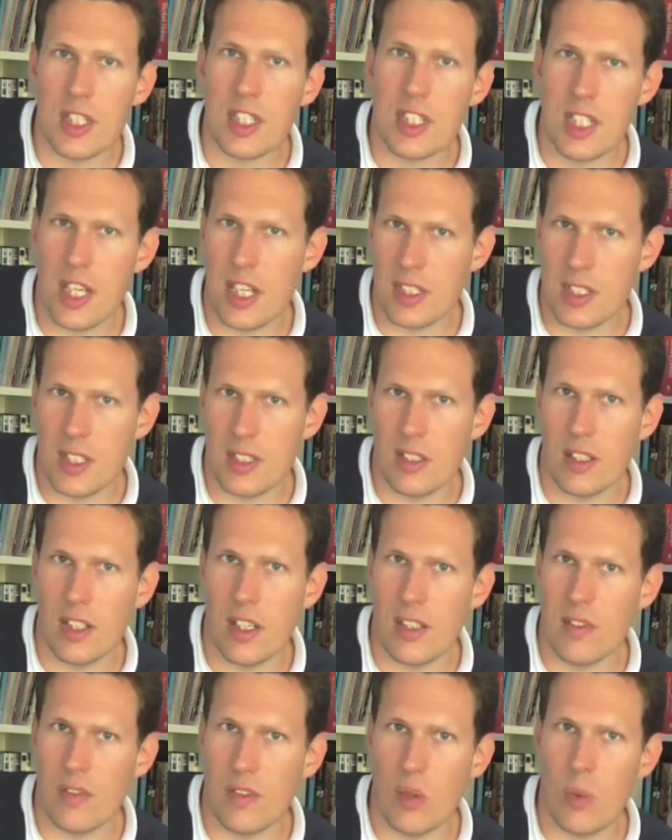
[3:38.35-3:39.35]
this
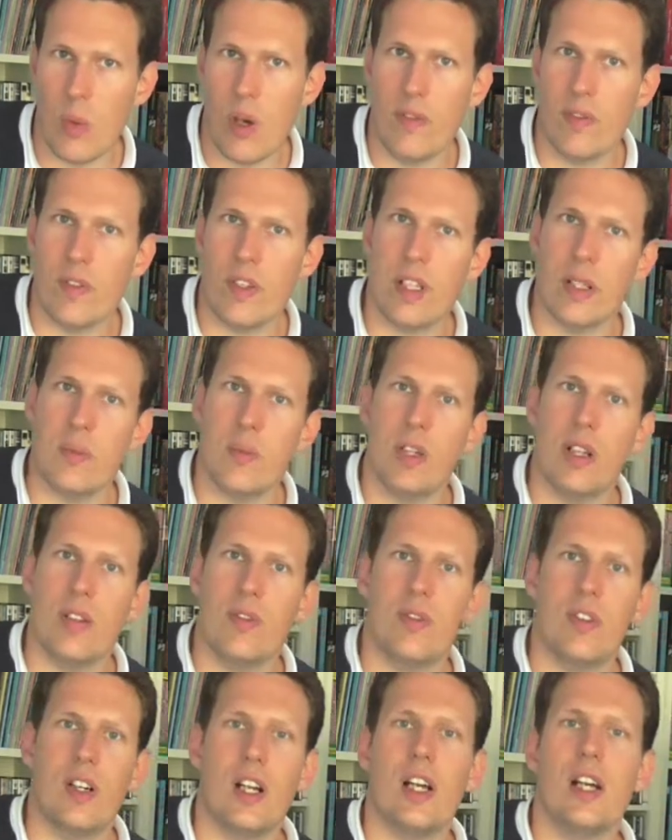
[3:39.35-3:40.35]
exercise for the one finger per
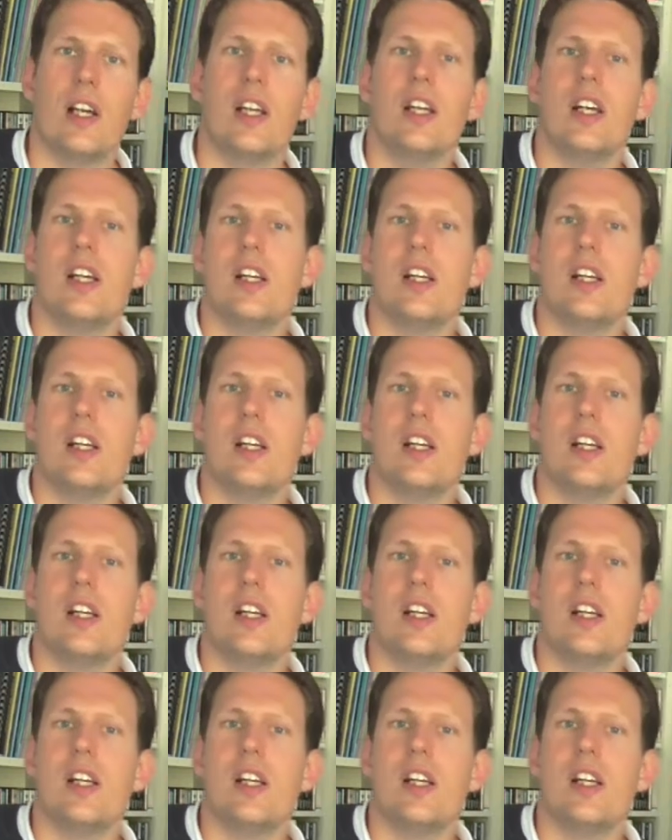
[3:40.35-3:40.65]
fret.